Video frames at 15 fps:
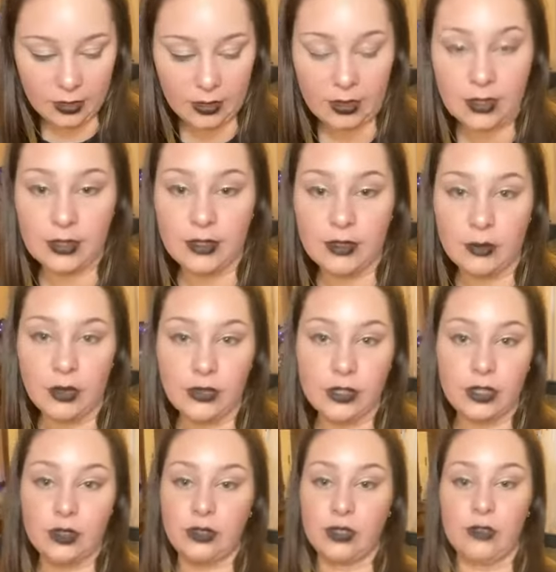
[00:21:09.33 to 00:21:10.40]
is the
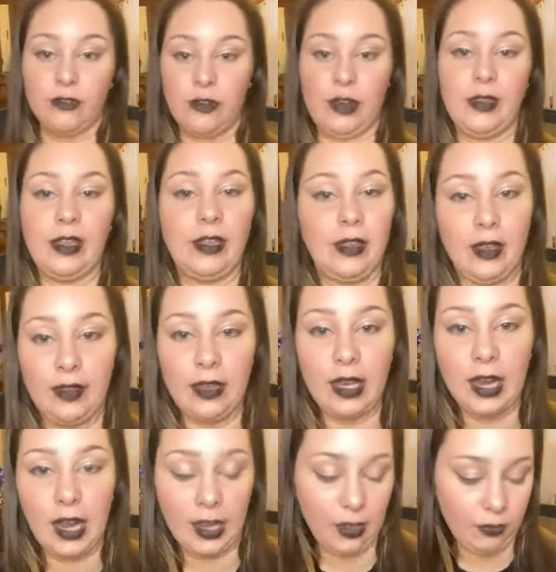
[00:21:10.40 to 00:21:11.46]
most user-friendly thing that
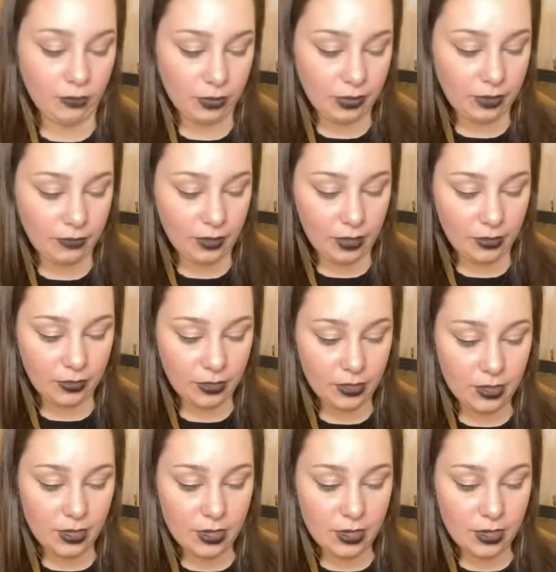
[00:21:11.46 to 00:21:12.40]
I have really found.